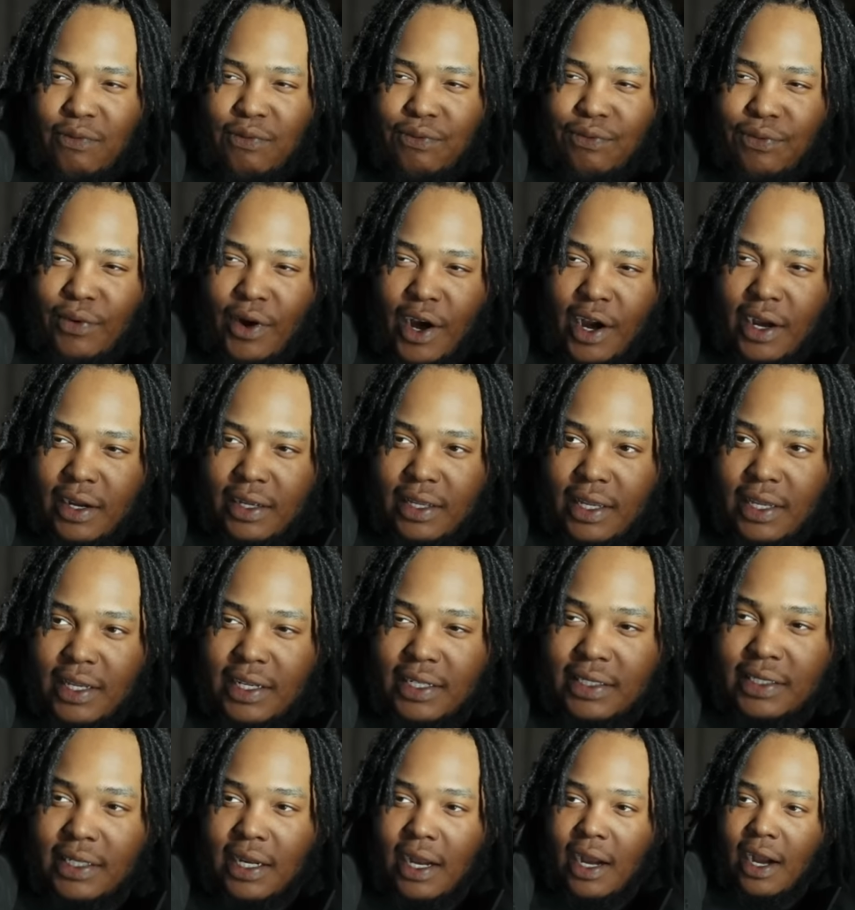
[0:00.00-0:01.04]
fuck,
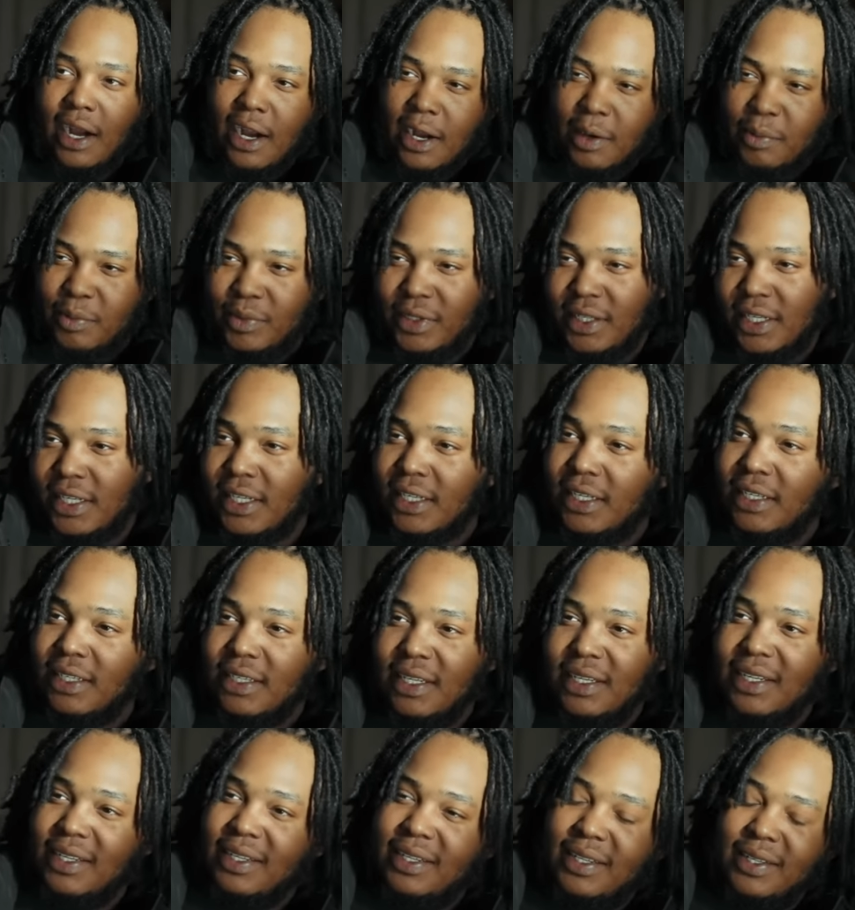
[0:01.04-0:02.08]
it's up, nigga.
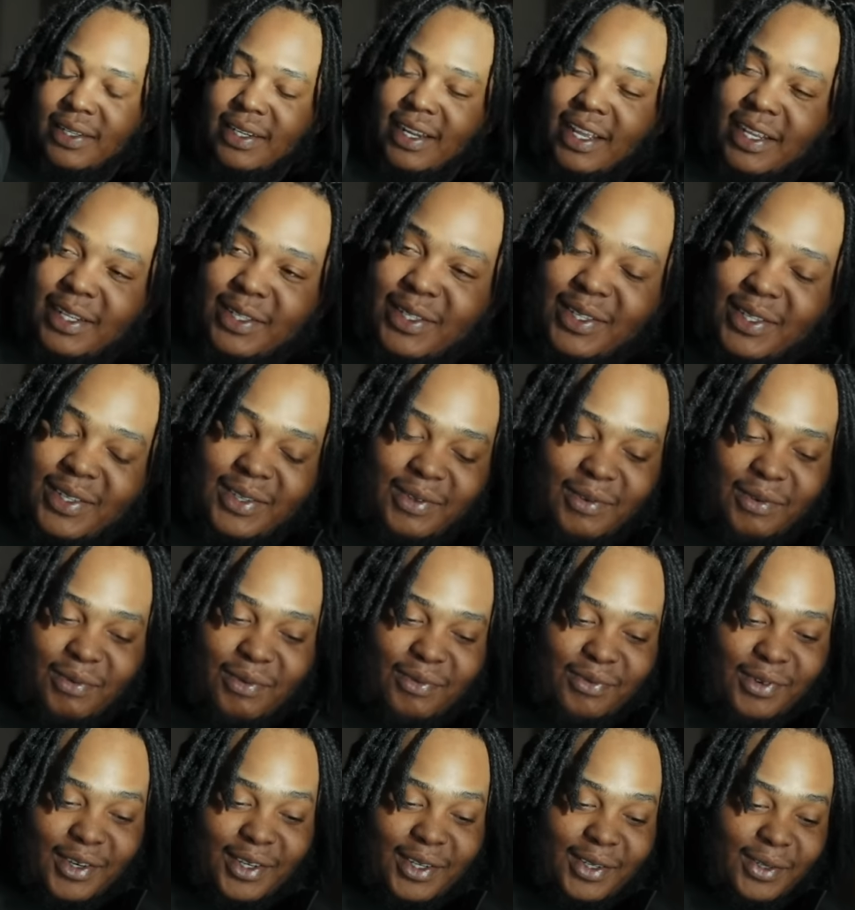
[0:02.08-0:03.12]
Mm. Like
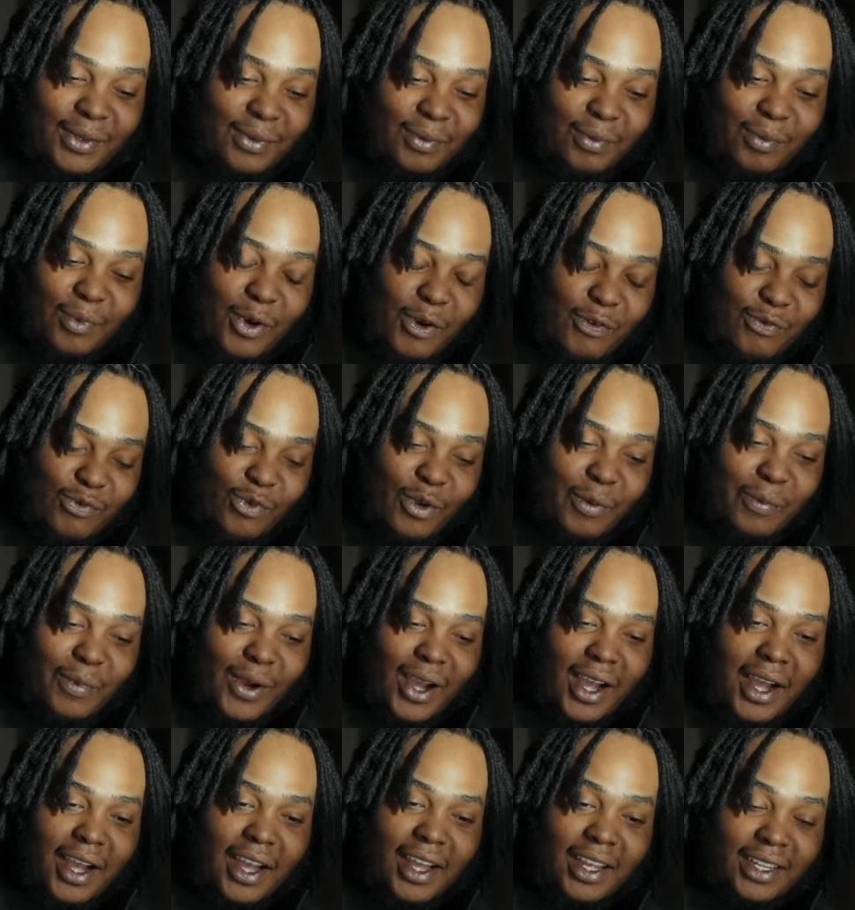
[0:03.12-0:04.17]
fucking month went
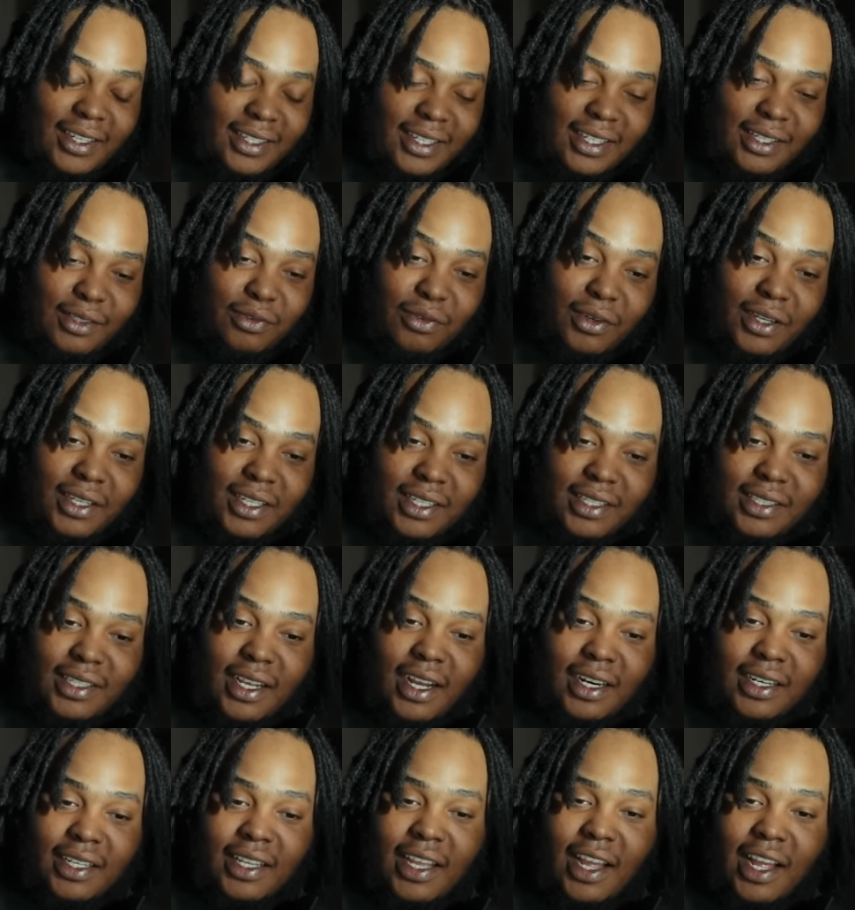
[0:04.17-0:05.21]
by, he's fucking
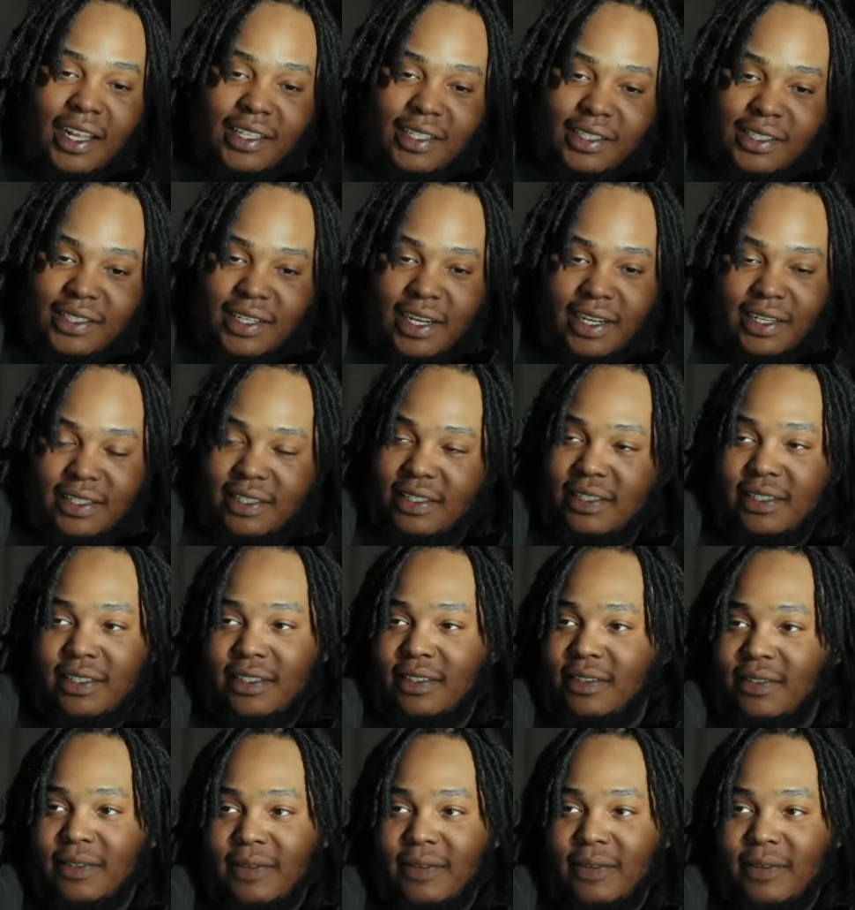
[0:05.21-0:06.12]
signed the Cactus Jack. Man.